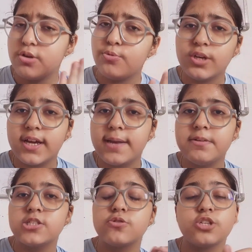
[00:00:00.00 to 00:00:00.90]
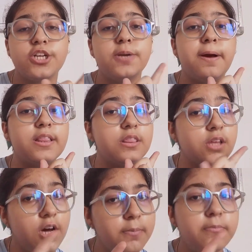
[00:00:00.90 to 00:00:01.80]
So, ammonia can be dissociated by
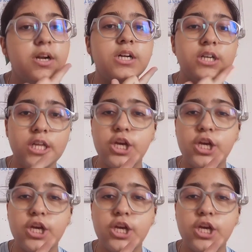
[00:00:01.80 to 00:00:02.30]
thermal